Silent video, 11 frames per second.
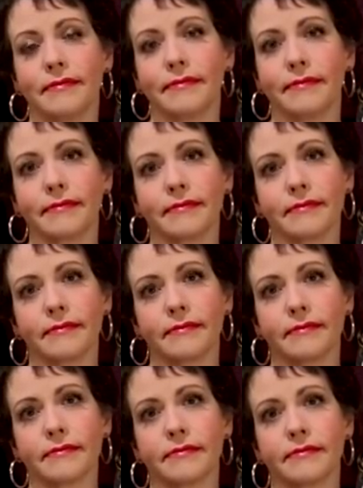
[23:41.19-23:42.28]

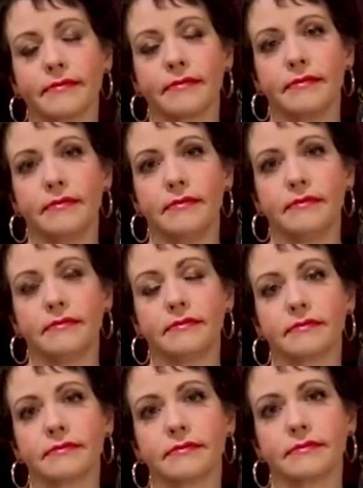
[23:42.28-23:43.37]

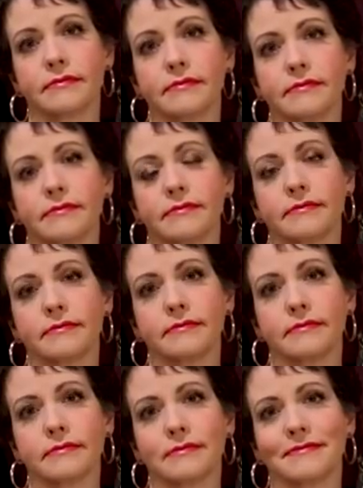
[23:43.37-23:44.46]

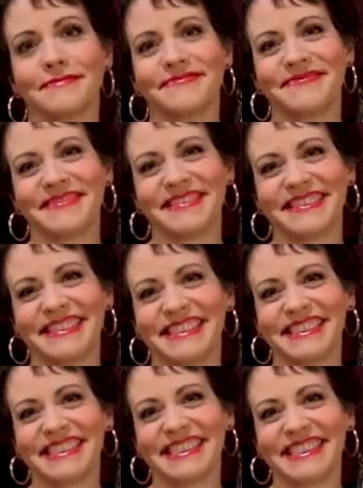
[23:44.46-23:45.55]

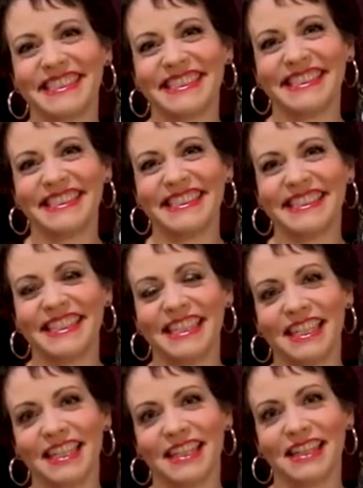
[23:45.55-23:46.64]

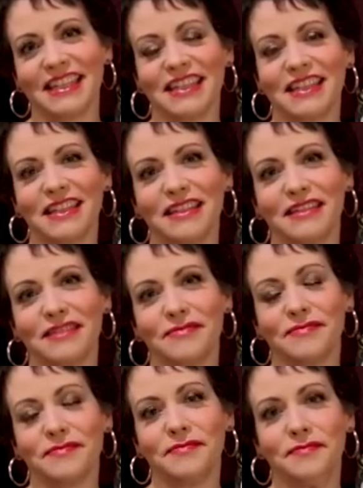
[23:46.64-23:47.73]

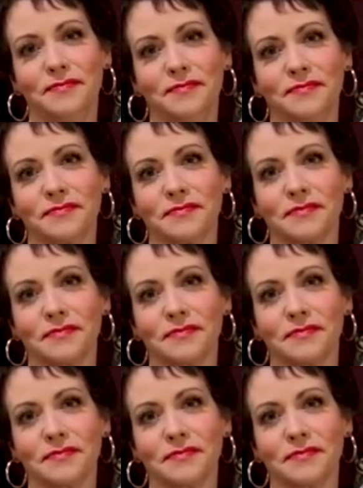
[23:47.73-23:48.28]
(not speaking)